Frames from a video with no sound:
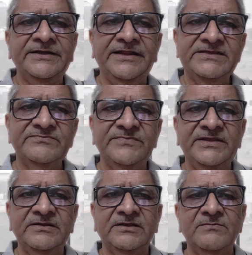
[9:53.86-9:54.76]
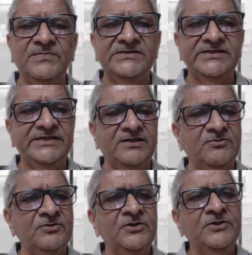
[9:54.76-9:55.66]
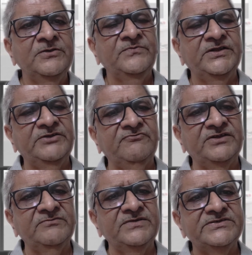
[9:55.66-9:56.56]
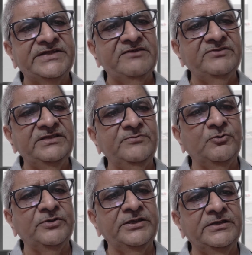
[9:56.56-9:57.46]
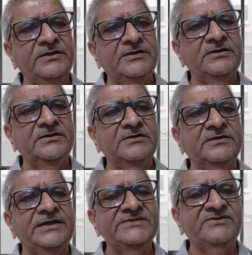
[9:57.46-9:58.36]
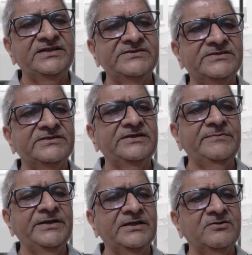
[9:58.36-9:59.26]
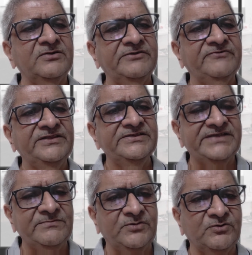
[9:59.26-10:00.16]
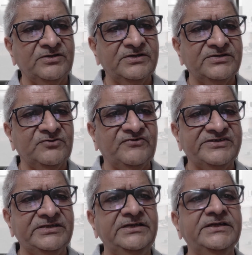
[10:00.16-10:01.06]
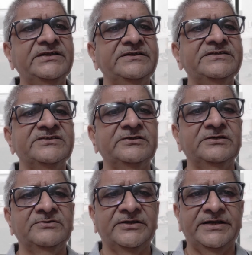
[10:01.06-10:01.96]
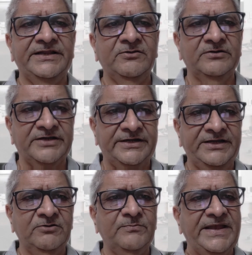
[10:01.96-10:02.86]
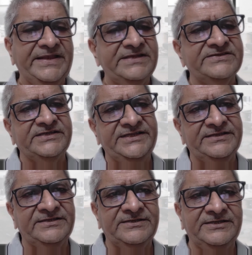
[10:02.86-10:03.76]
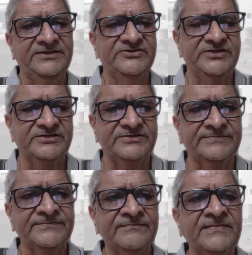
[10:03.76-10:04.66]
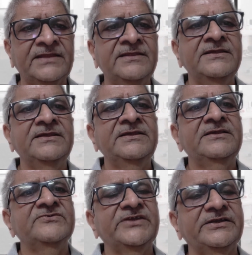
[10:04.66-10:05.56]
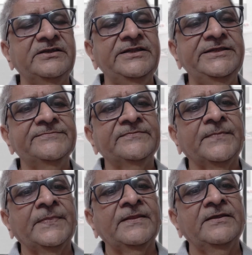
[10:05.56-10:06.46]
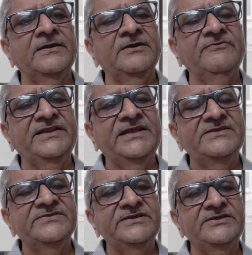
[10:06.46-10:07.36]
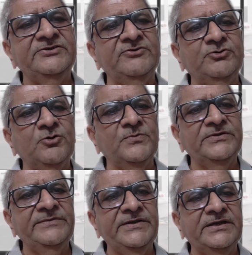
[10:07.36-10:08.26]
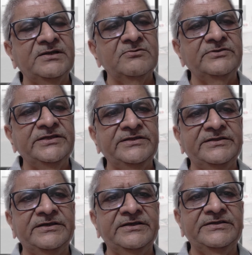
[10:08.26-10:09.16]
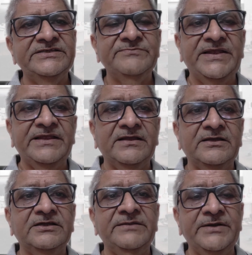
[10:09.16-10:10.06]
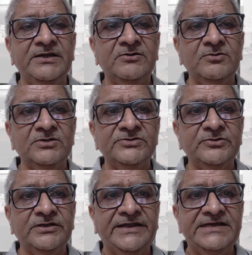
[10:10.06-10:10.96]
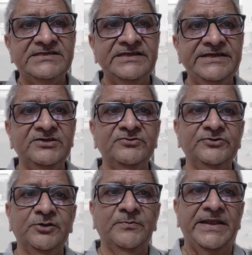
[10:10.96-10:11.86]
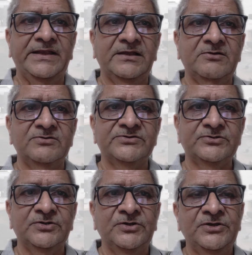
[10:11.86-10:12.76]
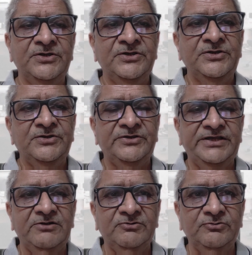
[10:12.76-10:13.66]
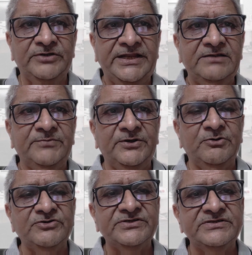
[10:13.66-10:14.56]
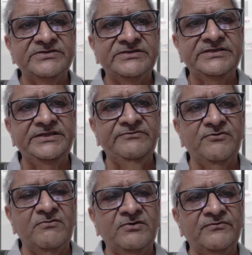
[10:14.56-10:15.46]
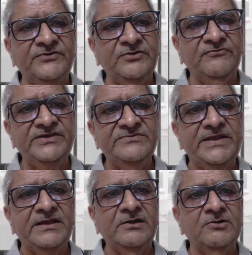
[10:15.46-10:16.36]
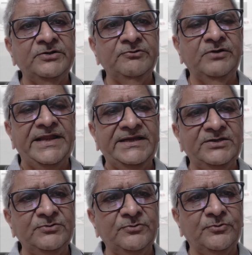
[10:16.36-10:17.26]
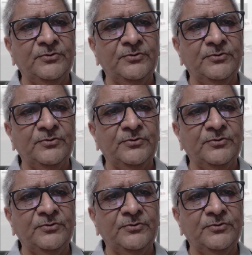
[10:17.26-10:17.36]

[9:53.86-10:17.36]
it has been compulsory now that one must have the broking as well as the Demat account with the same broker to facilitate its trading of buying selling in the shares. Secondly, when I say you have to open Demat account, then this Demat account also gets linked to your bank account. So you have to take precautions in the form of which bank account you would like to